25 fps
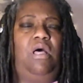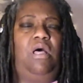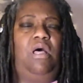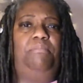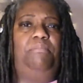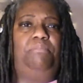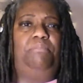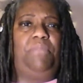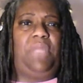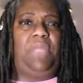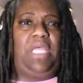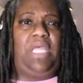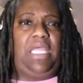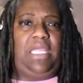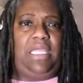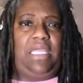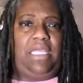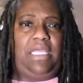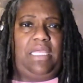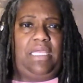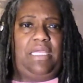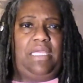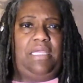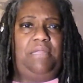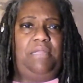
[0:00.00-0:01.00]
a
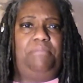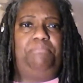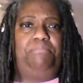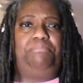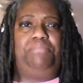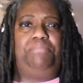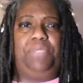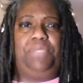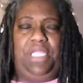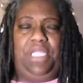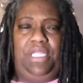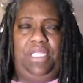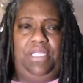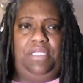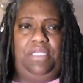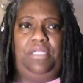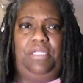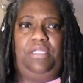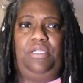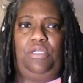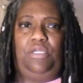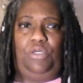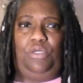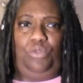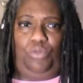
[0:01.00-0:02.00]
man
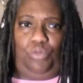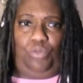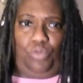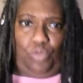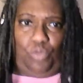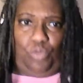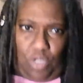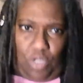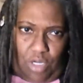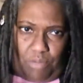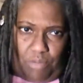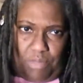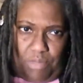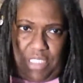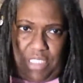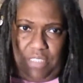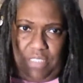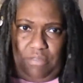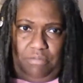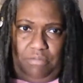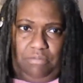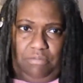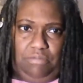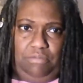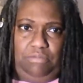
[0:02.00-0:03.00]
beating a
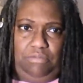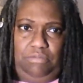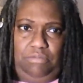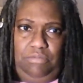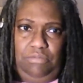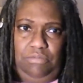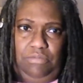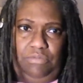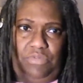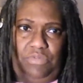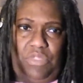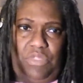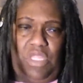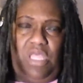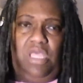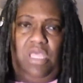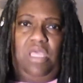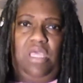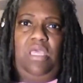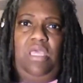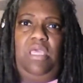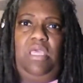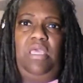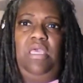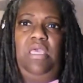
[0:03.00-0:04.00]
woman?
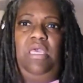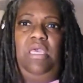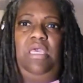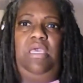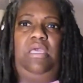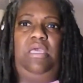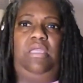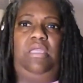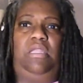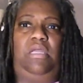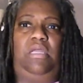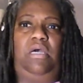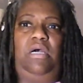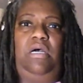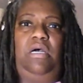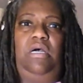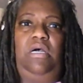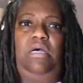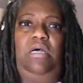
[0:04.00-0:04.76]
And